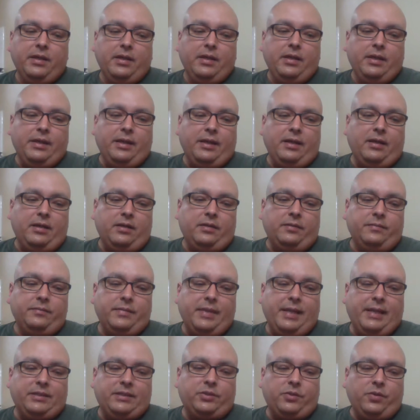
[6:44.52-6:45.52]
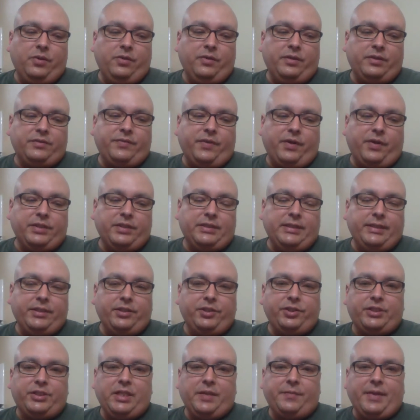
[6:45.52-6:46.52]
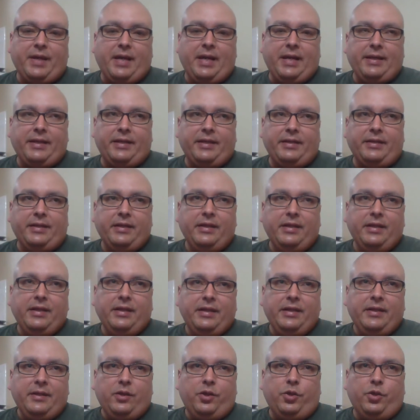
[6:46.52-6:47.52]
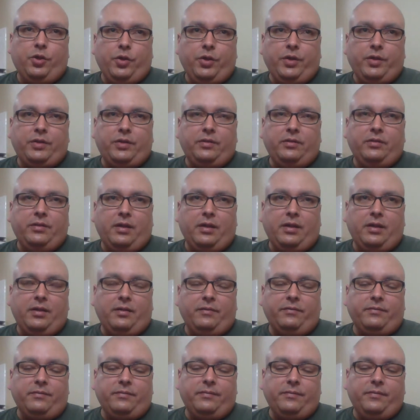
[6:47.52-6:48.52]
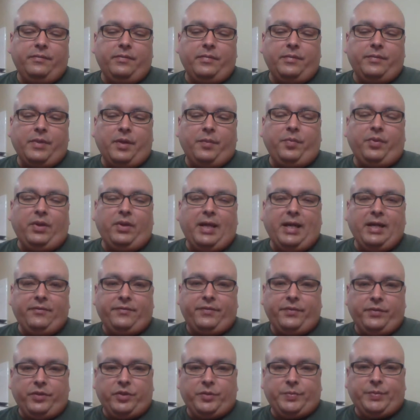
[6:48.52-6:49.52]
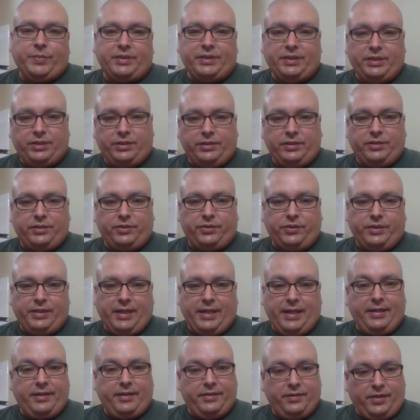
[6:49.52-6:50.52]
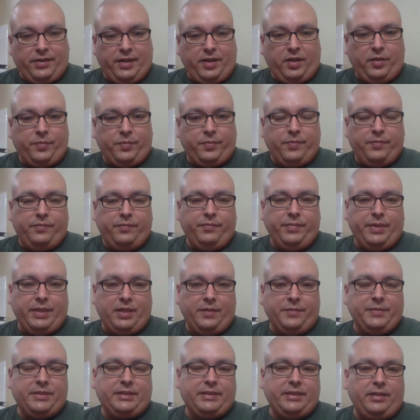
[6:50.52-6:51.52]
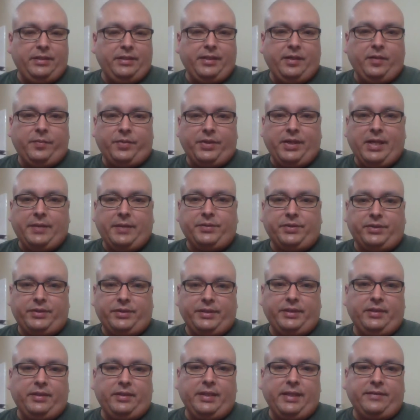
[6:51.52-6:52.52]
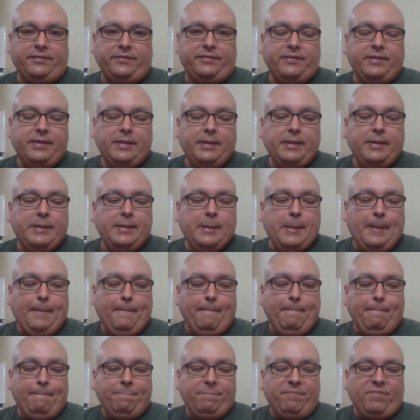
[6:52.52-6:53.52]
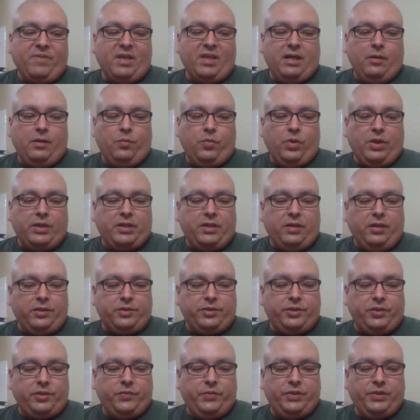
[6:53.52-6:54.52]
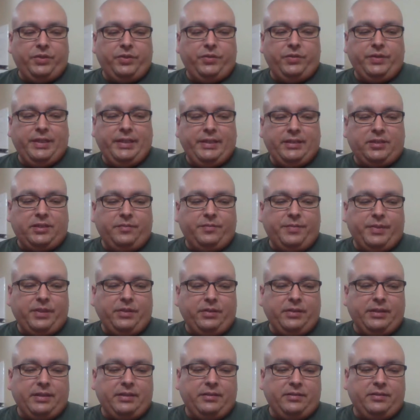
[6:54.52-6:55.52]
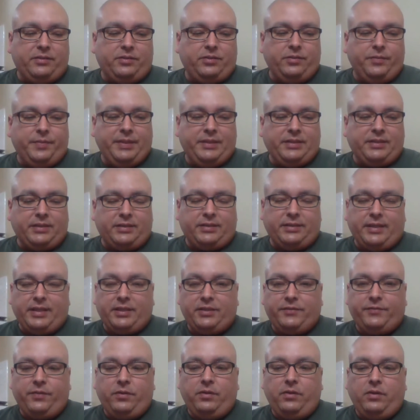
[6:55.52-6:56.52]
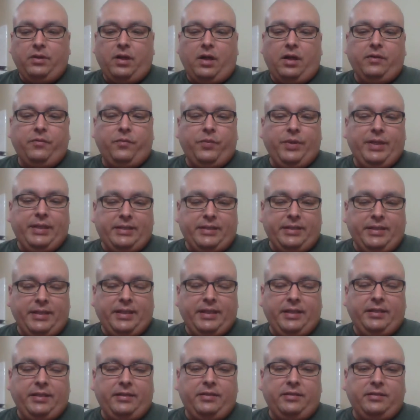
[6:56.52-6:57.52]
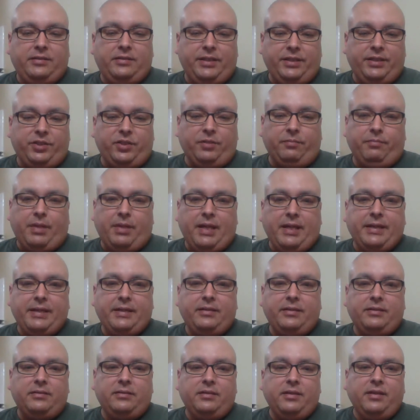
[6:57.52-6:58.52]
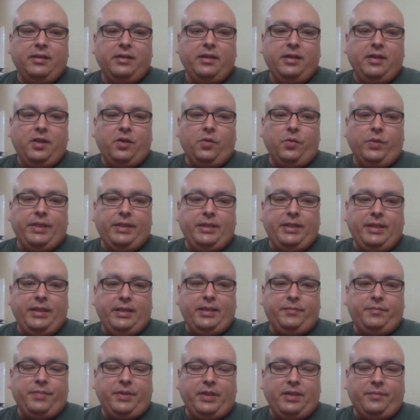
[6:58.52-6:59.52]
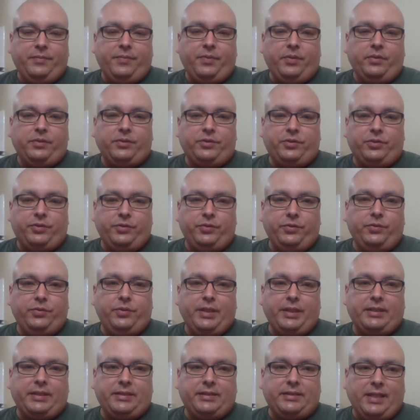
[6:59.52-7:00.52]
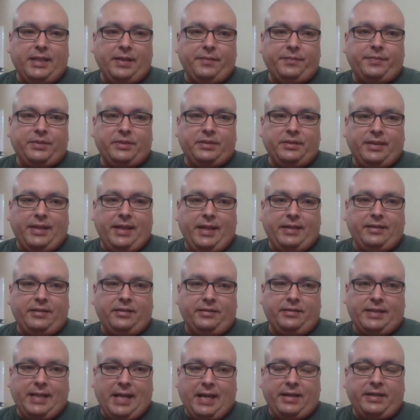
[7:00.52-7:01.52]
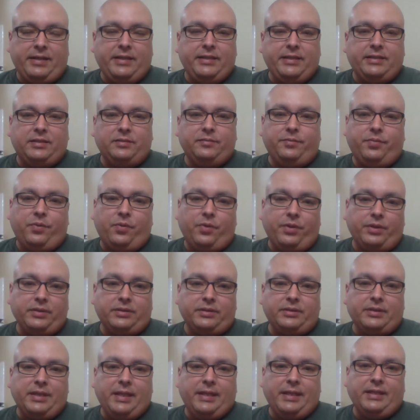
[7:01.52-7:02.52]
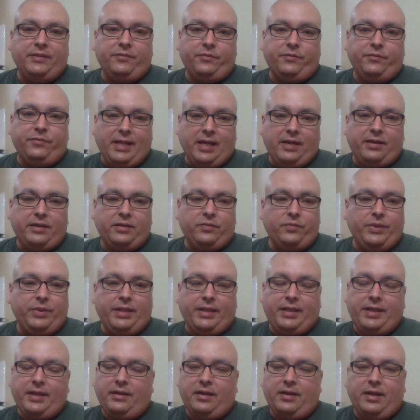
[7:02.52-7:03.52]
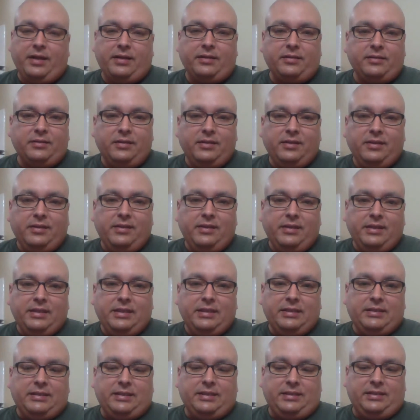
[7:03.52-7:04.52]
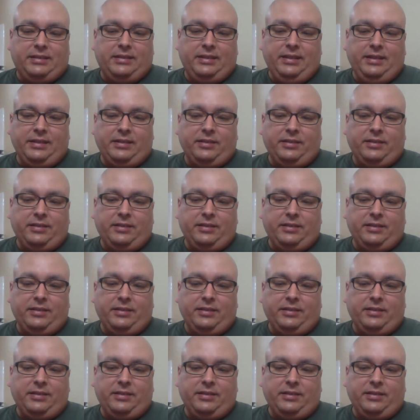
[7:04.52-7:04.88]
And so as far as leadership, I could apply for those positions so that I could help become a CLL perhaps, or CLF. What culture would you need to build to be successful? We need teacher buy-in. We need people to accept that data is important and that without it we cannot succeed.